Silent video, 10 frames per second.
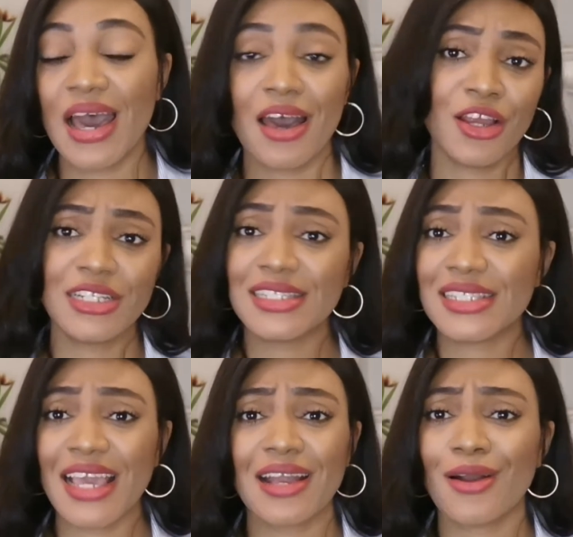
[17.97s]
I heard this
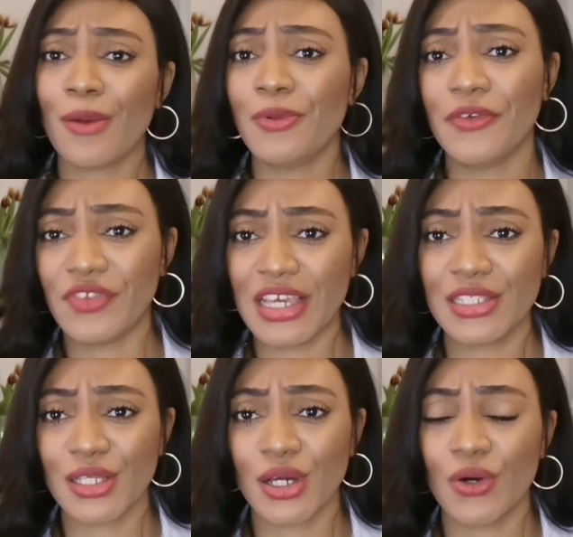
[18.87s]
saying a couple of
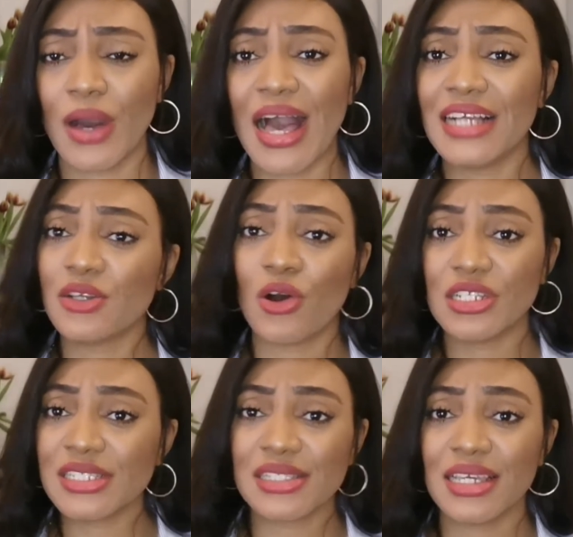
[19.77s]
years ago, and
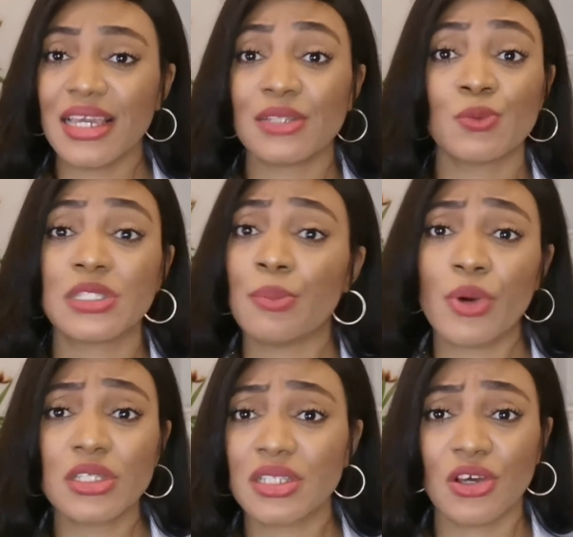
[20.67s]
honestly it was
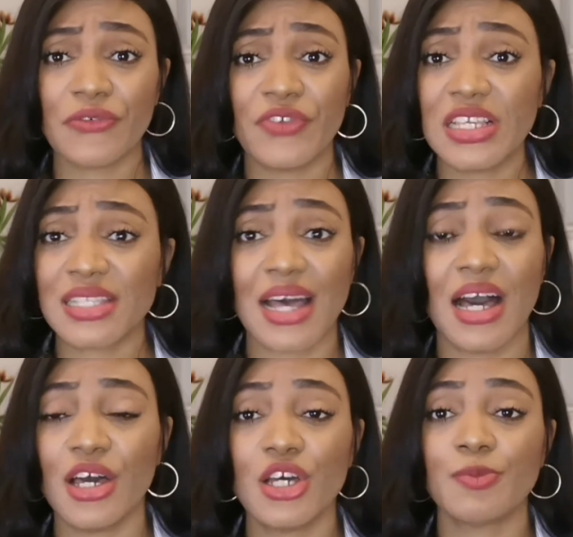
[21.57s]
amongst a lot of things that
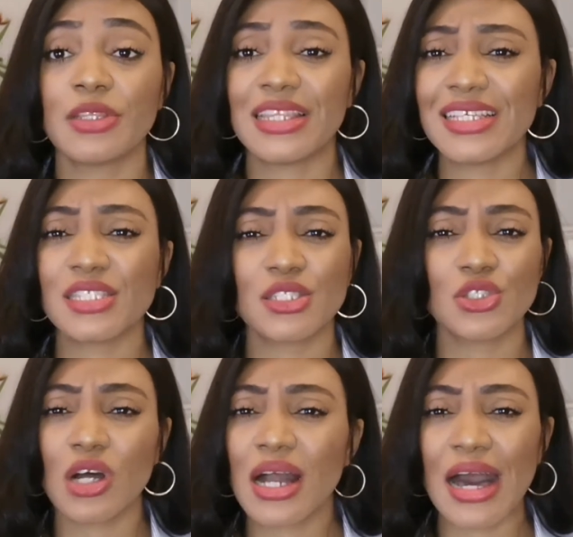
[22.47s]
I heard, but this
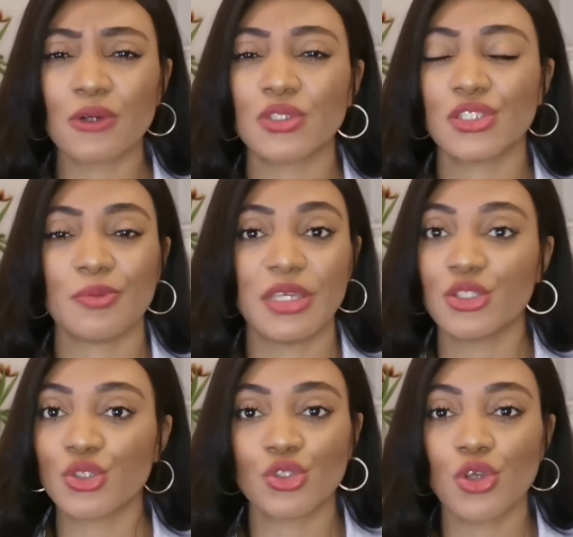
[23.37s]
stuck out to me
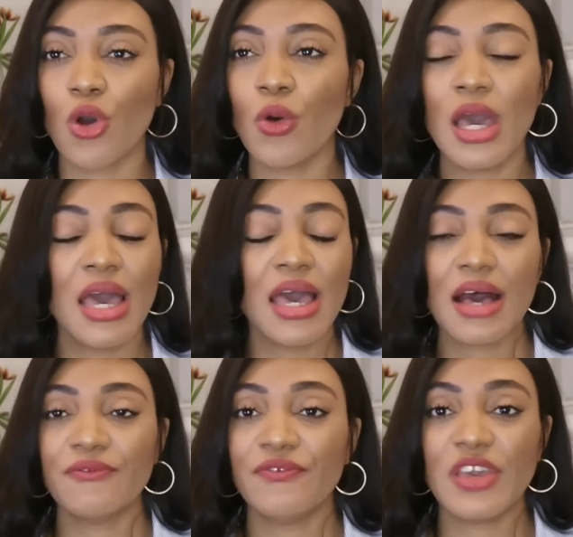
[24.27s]
so
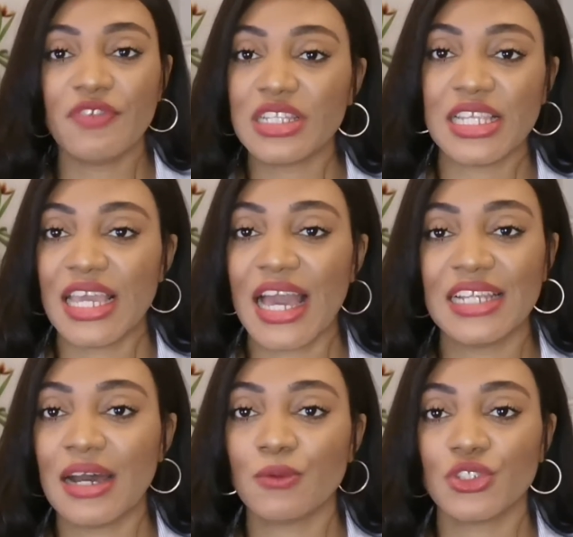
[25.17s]
vividly,
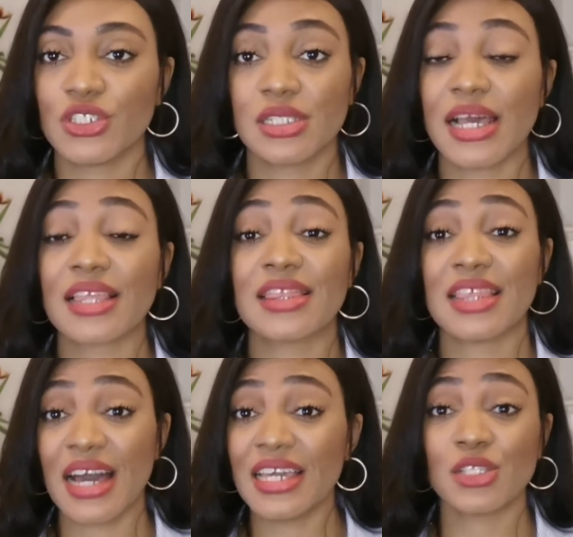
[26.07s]
and I was just like,
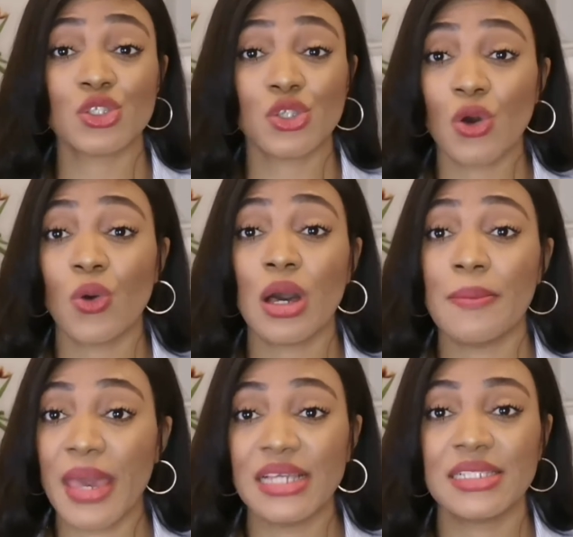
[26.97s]
that is so
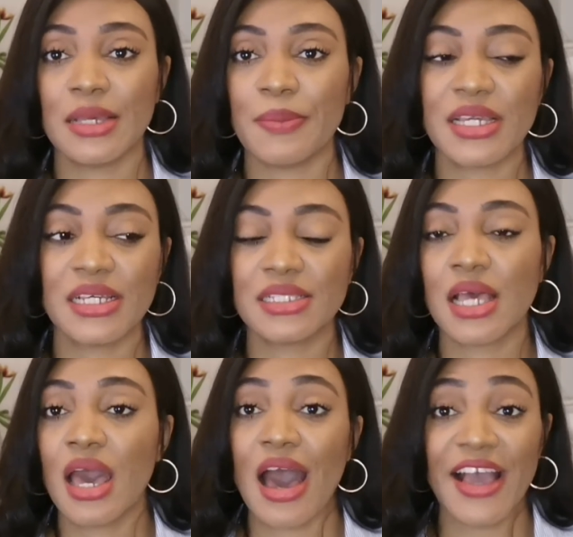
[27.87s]
amazing, because
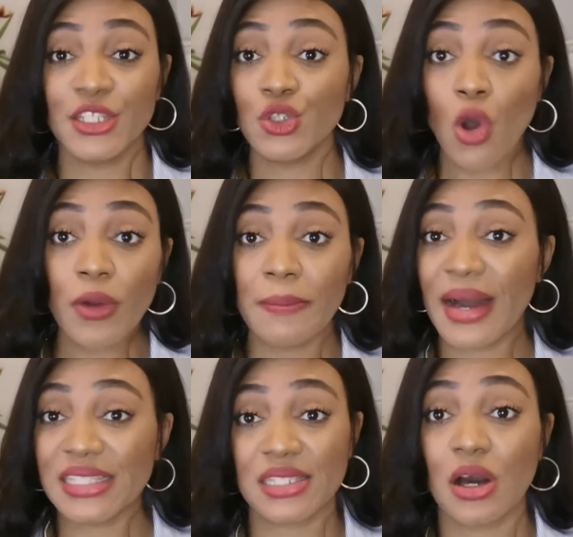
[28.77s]
I know in
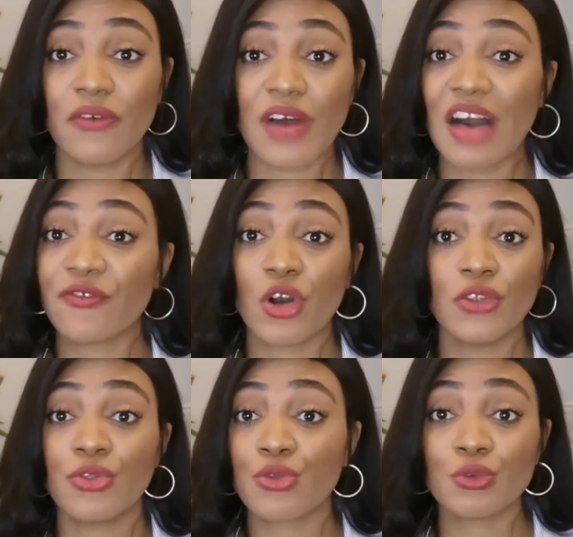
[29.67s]
myself I've
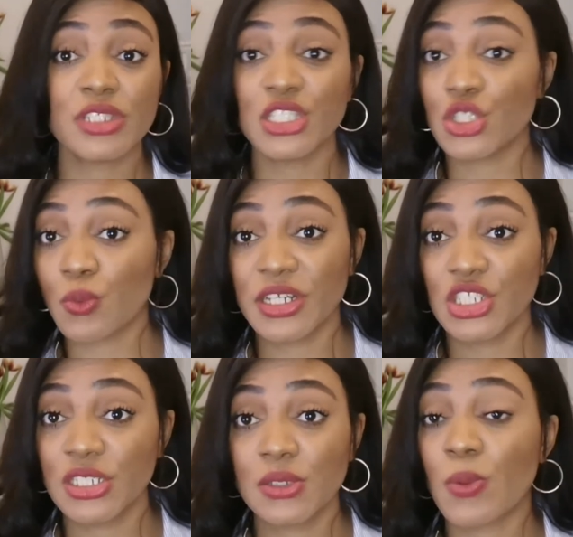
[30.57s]
gone through
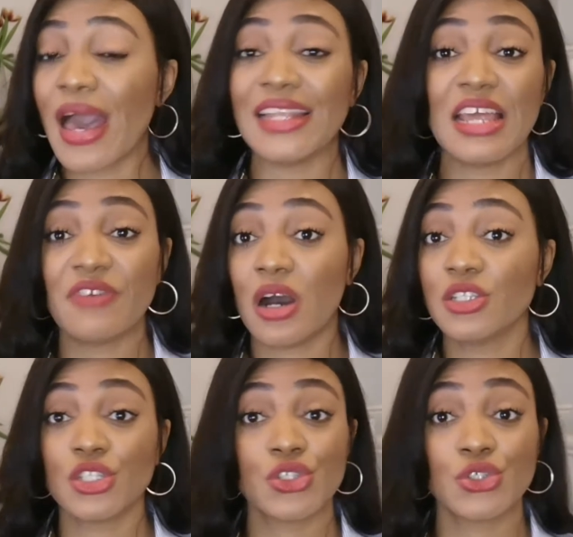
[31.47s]
situations where I never
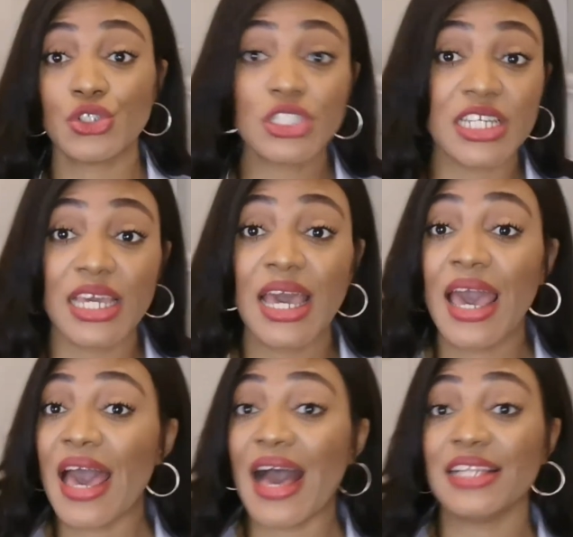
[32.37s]
understood it
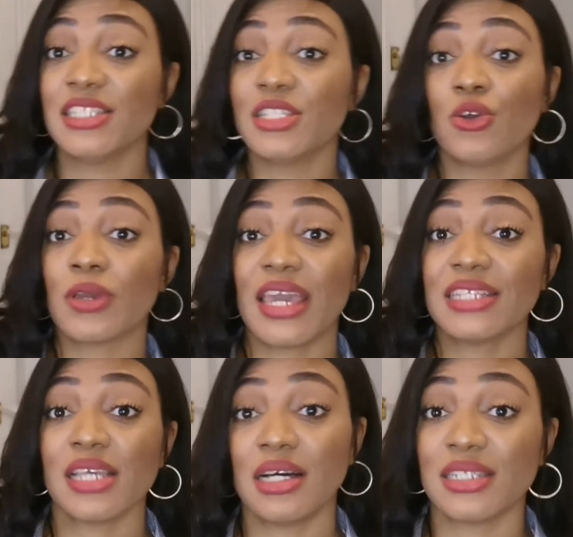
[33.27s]
and did not care
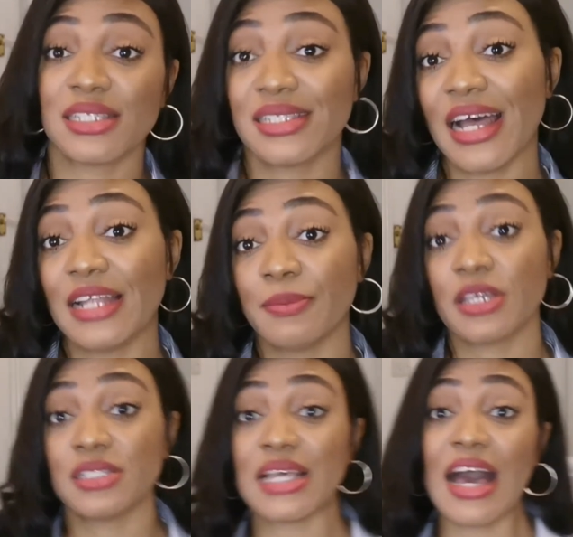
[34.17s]
to understand
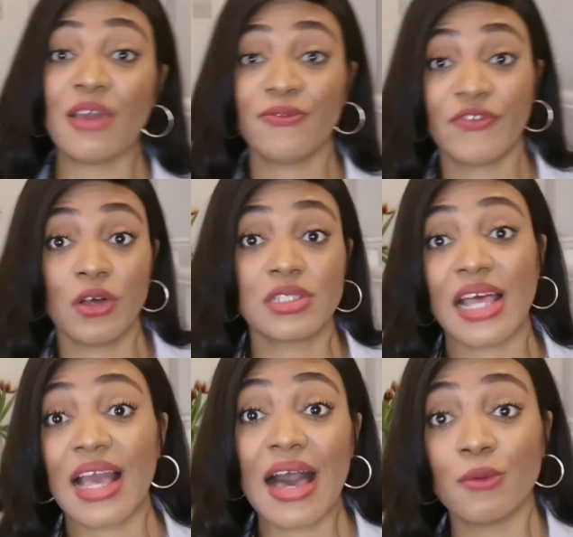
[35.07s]
because I felt
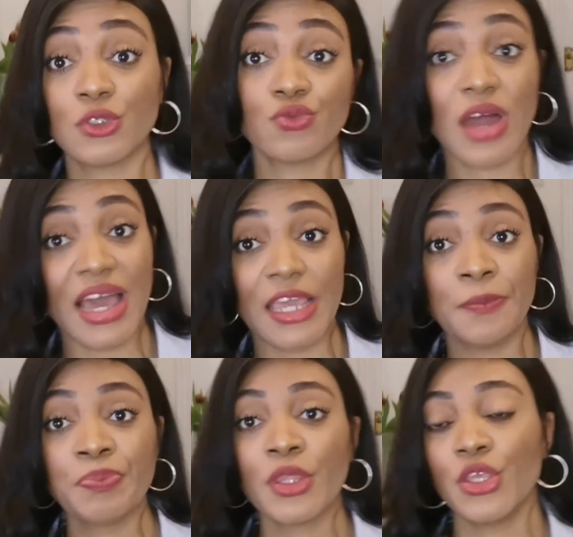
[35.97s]
like I was right,
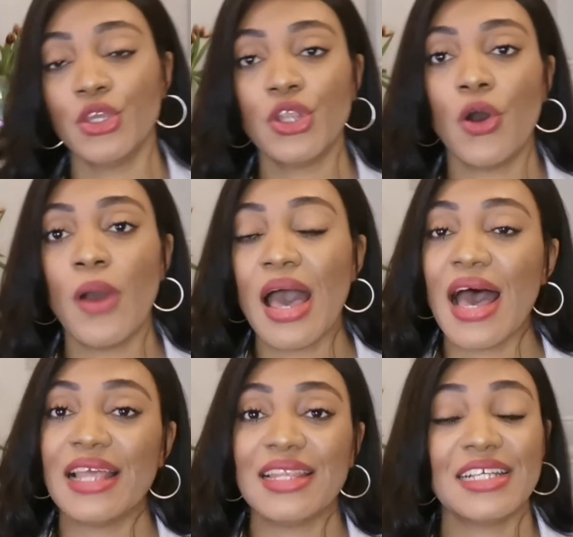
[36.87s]

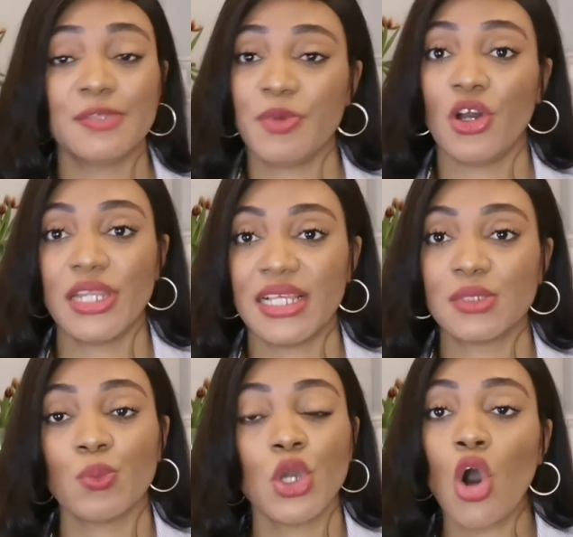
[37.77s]
and let's be
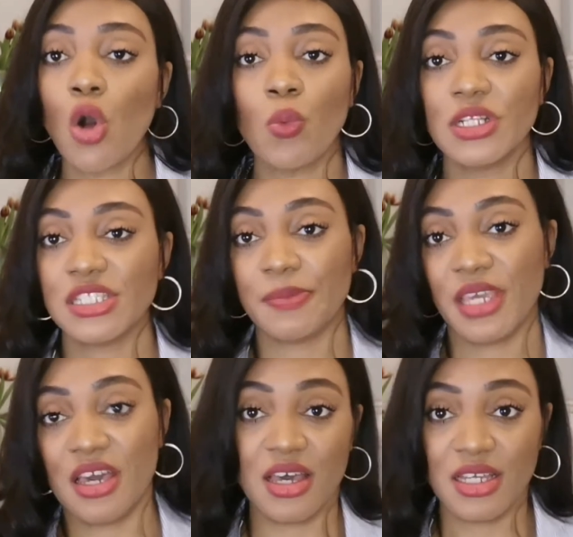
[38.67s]
honest, we all want to be
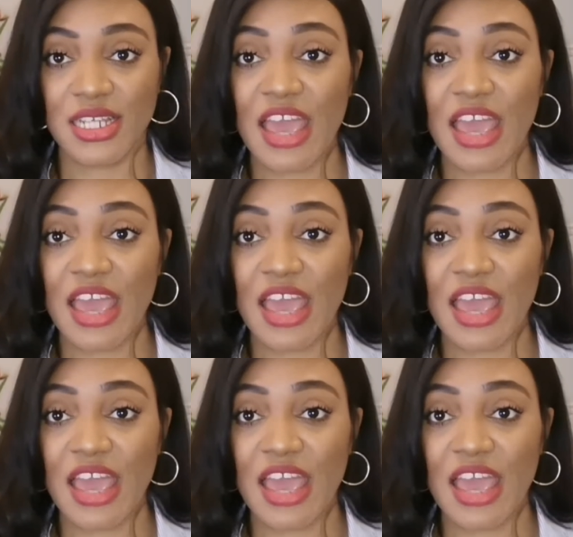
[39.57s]
heard.